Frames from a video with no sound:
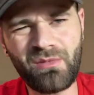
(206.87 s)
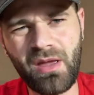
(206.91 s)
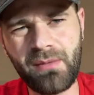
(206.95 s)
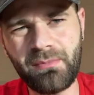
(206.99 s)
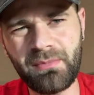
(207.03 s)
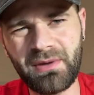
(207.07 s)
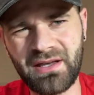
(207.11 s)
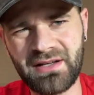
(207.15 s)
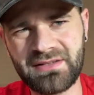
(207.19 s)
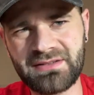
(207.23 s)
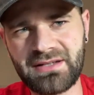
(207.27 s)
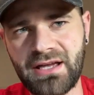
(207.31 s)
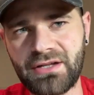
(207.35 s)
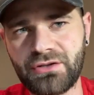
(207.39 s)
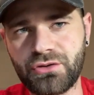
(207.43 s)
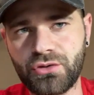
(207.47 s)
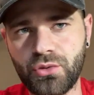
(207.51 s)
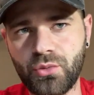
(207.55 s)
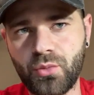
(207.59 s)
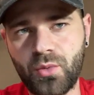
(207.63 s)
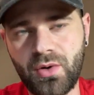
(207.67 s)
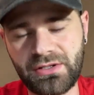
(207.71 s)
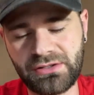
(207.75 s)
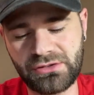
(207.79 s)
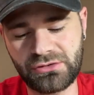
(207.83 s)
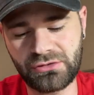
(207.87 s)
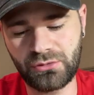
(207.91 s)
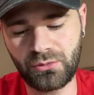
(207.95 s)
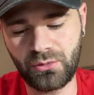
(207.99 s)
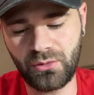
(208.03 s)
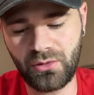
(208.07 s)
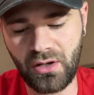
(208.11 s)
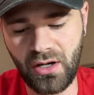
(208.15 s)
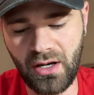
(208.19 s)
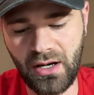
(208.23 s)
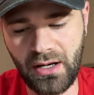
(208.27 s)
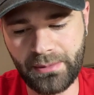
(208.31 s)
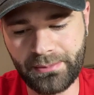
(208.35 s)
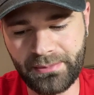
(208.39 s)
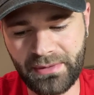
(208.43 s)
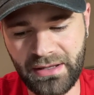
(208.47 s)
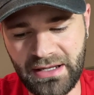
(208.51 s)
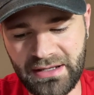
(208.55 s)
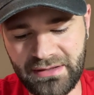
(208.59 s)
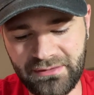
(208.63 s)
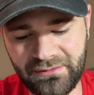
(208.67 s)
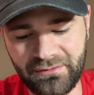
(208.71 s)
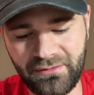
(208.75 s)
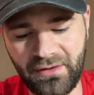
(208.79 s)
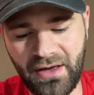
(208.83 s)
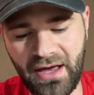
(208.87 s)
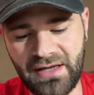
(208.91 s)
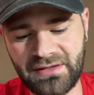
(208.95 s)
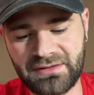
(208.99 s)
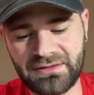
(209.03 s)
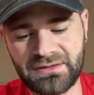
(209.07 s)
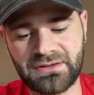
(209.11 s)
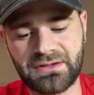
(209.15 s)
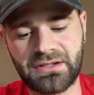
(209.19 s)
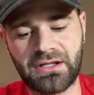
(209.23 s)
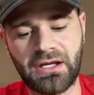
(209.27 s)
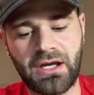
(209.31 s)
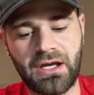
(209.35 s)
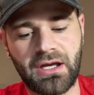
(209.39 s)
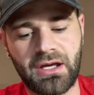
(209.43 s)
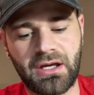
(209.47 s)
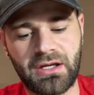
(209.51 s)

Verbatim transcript: because I do want to um, invest